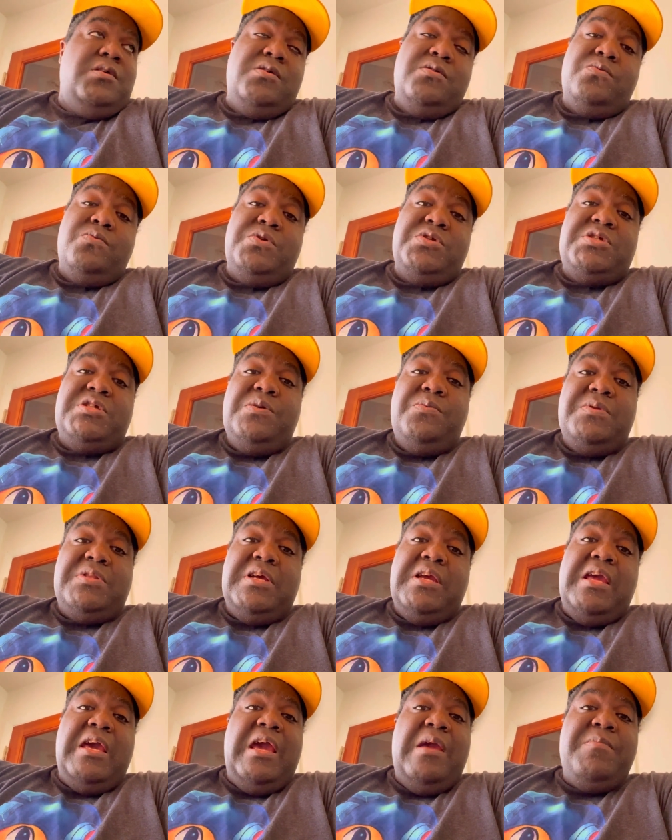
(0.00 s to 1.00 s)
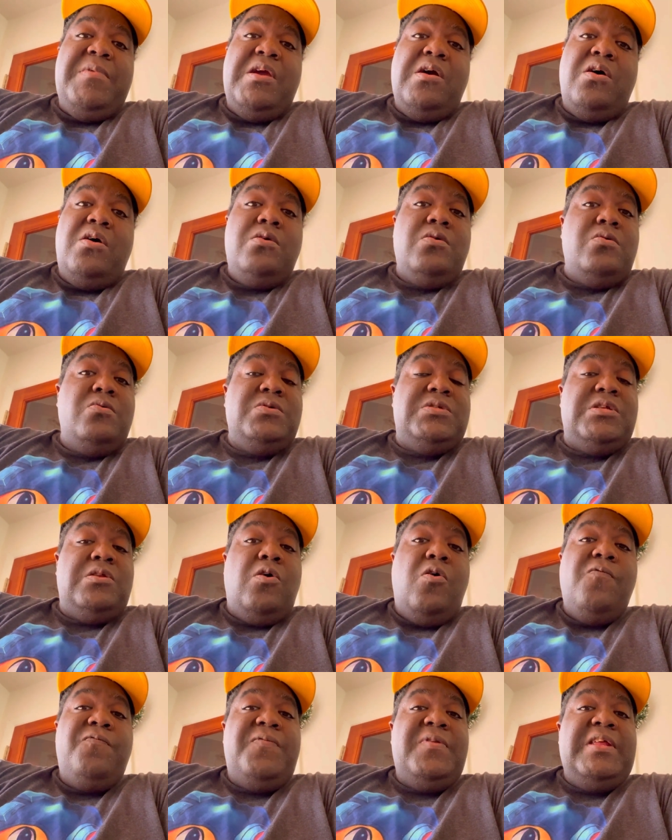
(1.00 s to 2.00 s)
we'll see what the gaming holds, and
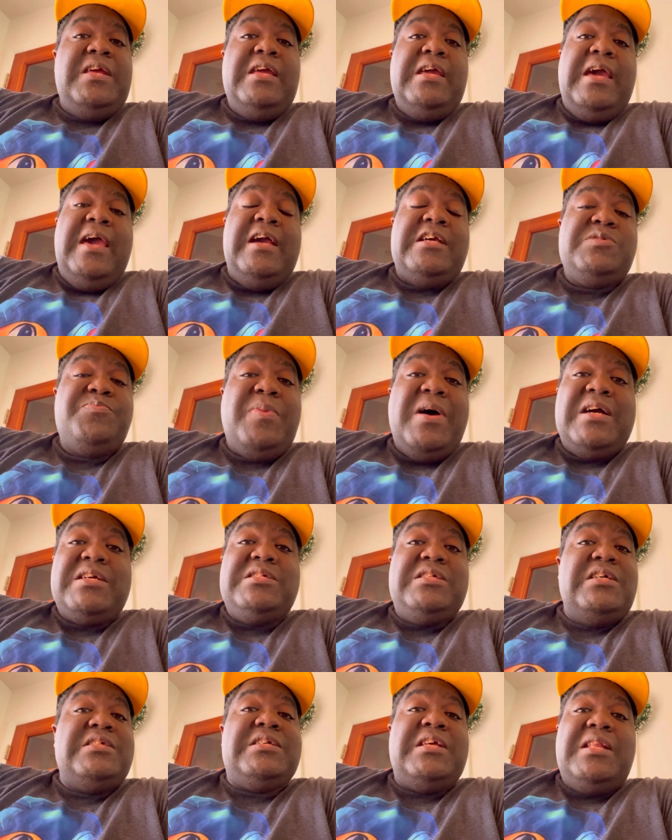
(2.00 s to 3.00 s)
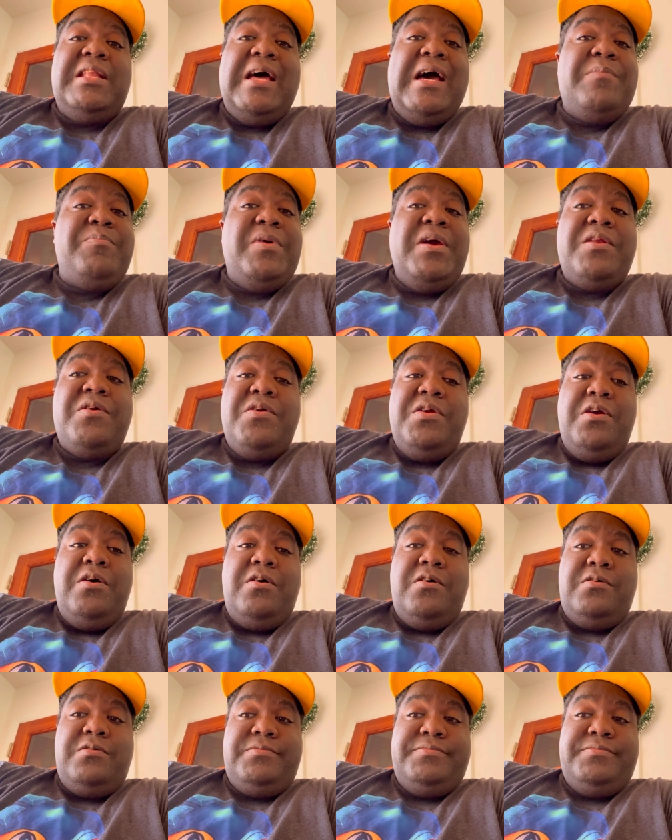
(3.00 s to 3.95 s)
hopefully Xbox does a lot better, y'all.